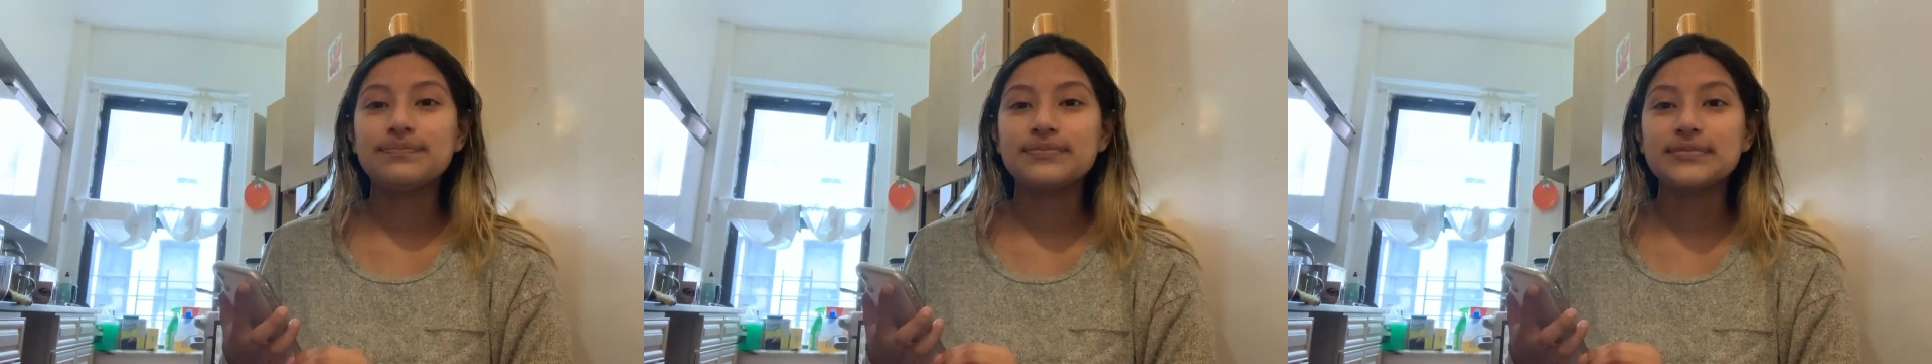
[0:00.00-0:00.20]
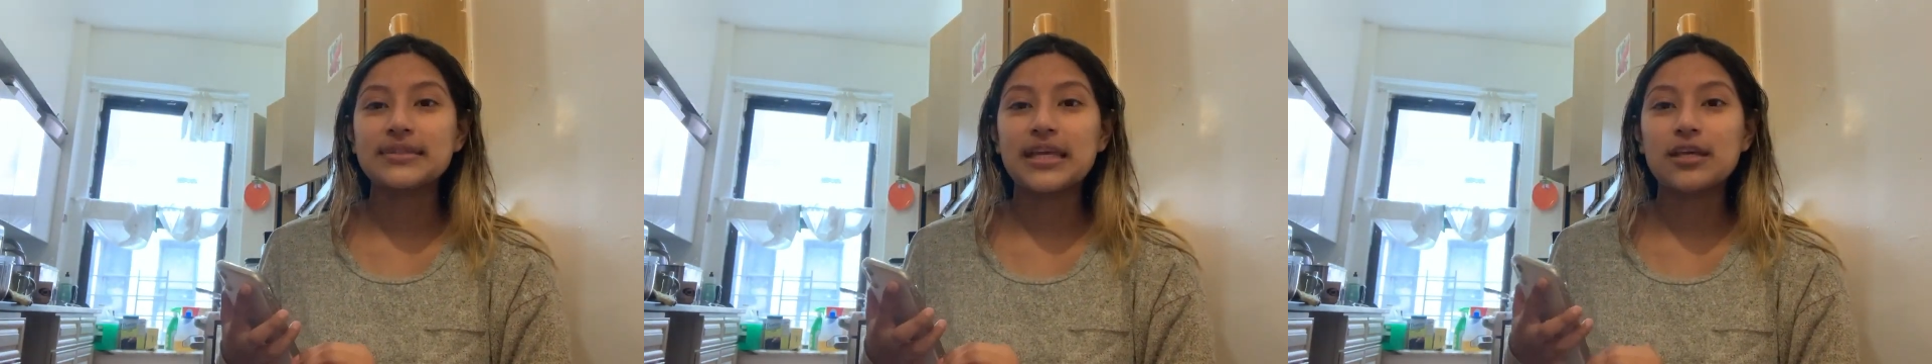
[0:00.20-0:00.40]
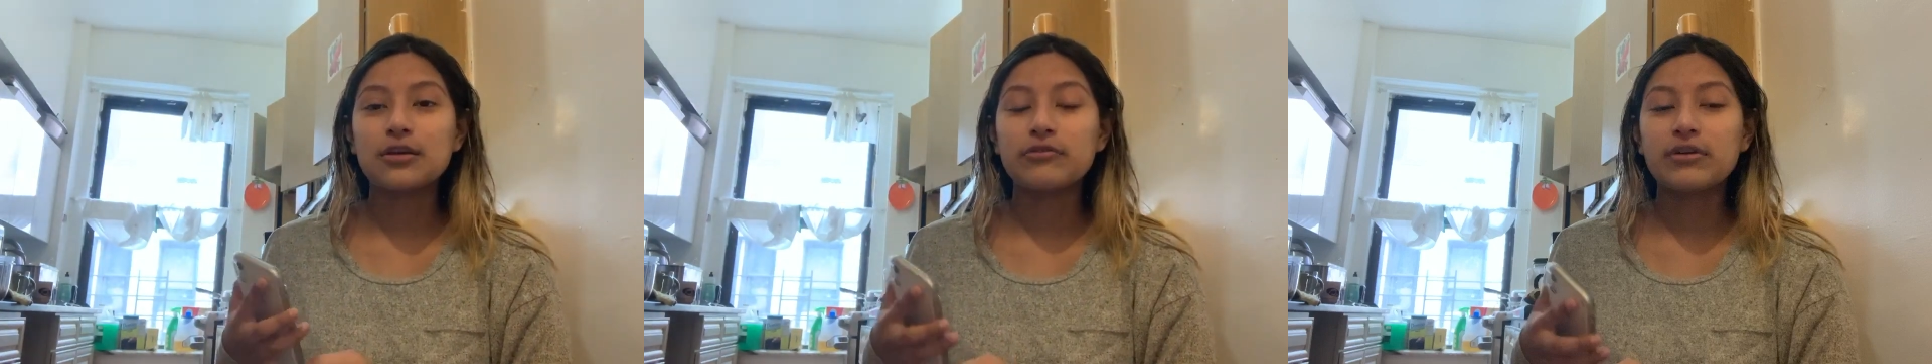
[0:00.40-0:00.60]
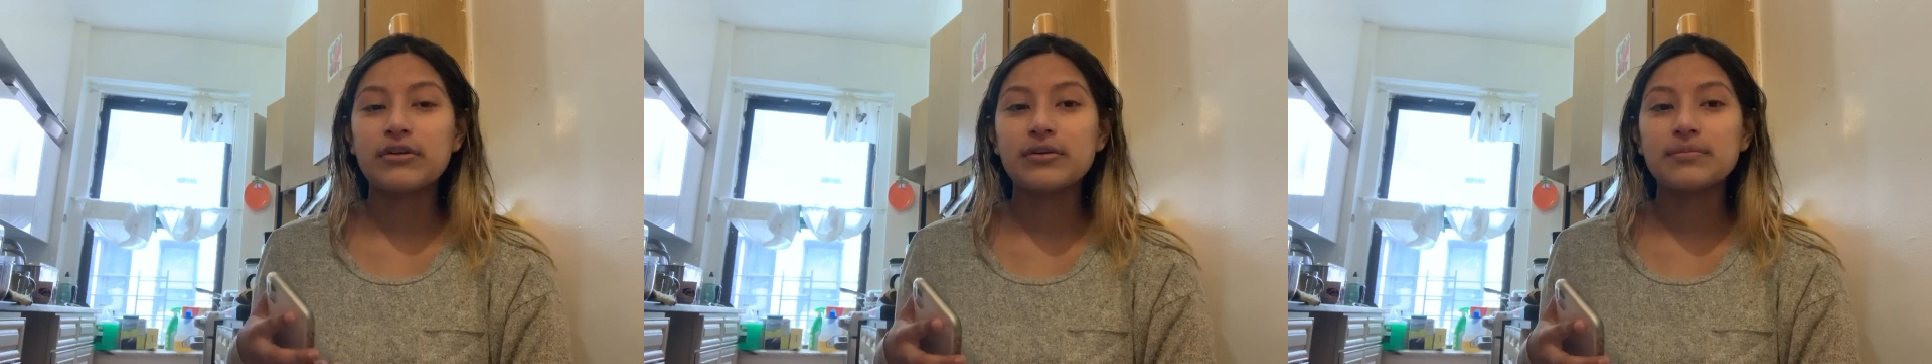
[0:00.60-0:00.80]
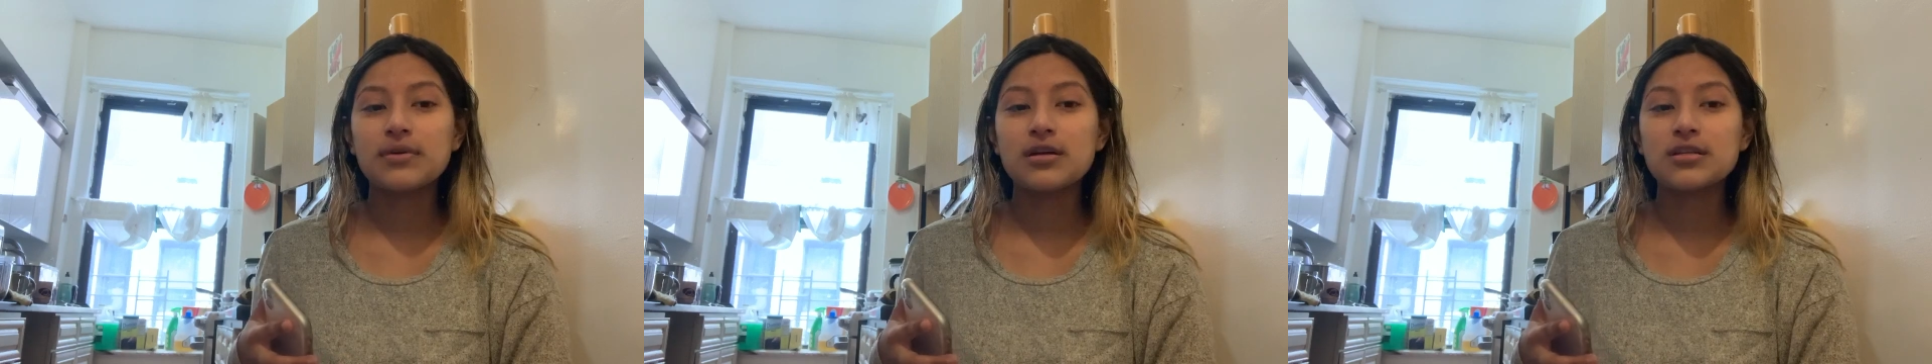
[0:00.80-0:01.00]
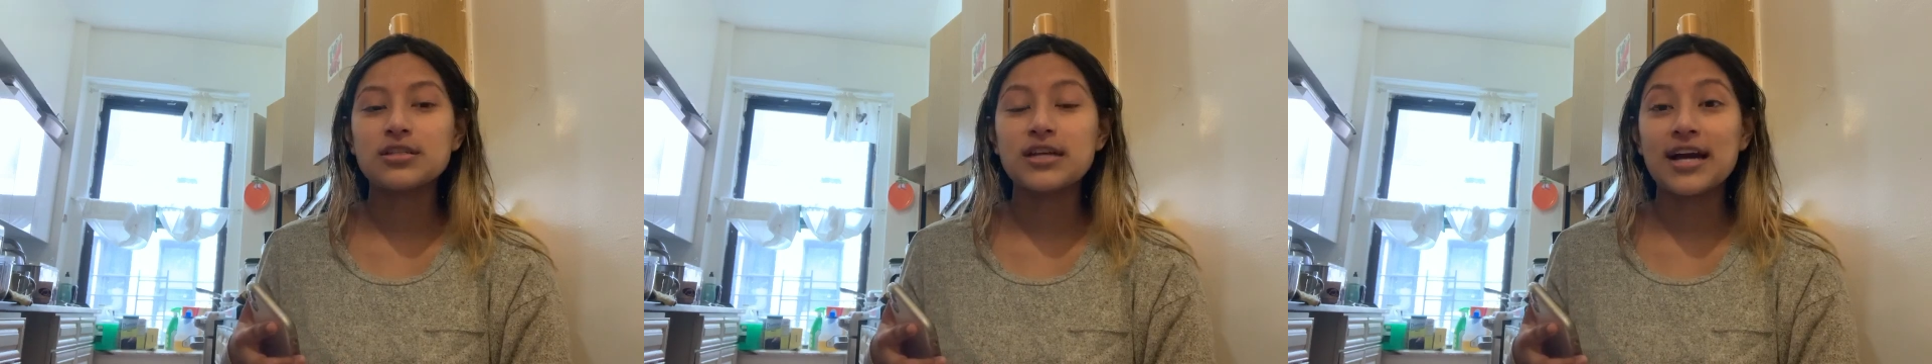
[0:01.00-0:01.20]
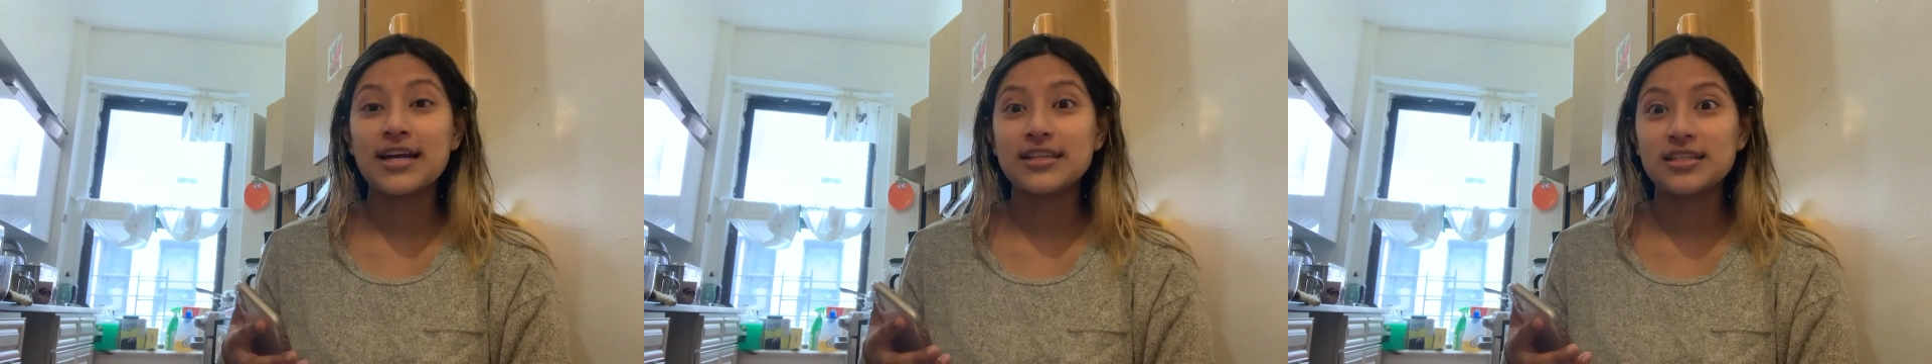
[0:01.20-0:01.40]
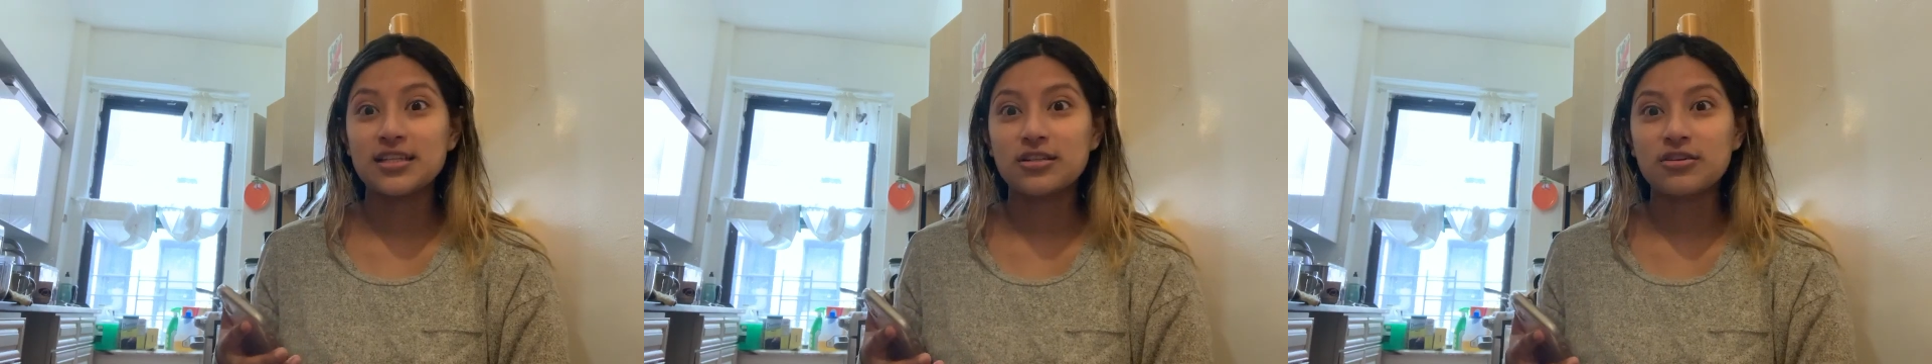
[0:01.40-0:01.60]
Thank you very much. I did